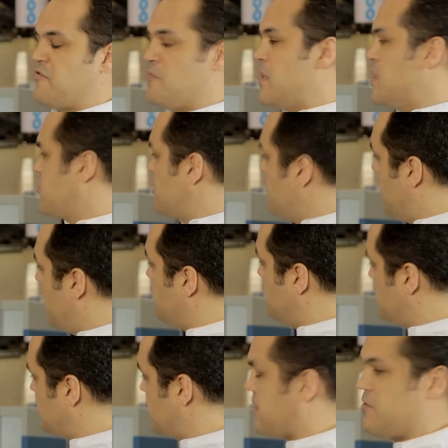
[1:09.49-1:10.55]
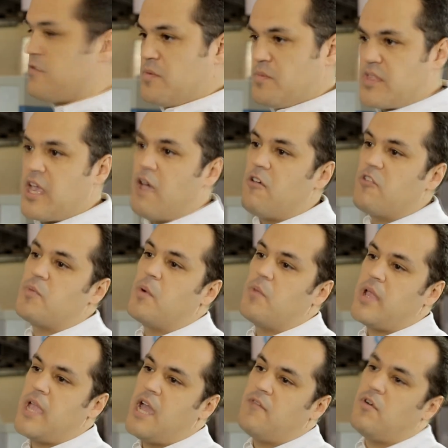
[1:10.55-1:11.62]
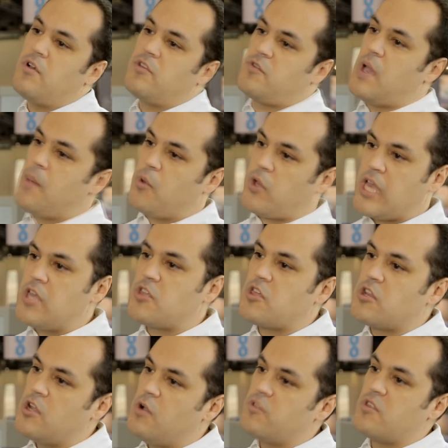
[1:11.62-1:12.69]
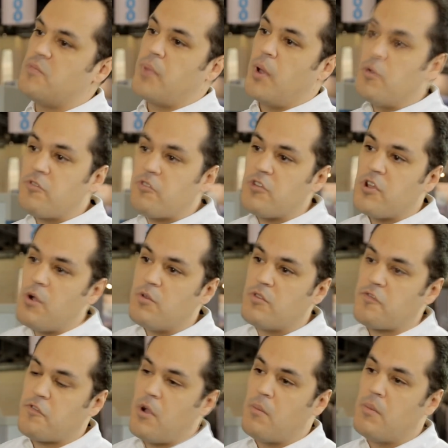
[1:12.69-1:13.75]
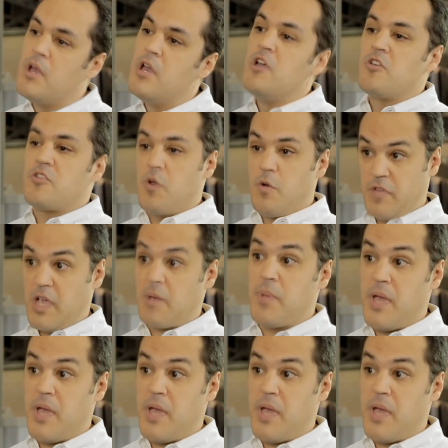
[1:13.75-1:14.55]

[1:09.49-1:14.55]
information about the detectors themselves, but we have also application notes and poster notes from shows like